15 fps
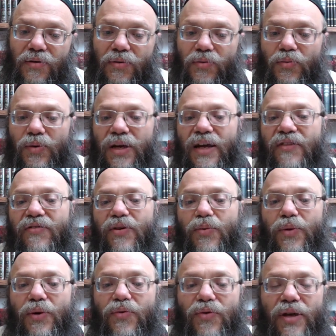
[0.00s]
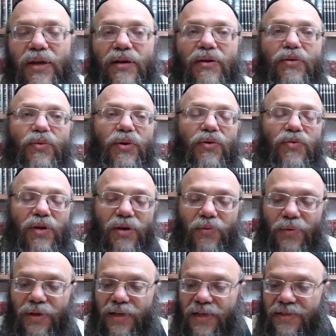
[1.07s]
Whenever we drink with
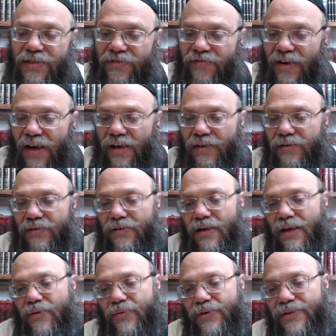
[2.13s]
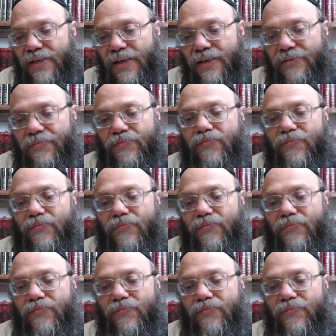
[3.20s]
asava, like we said.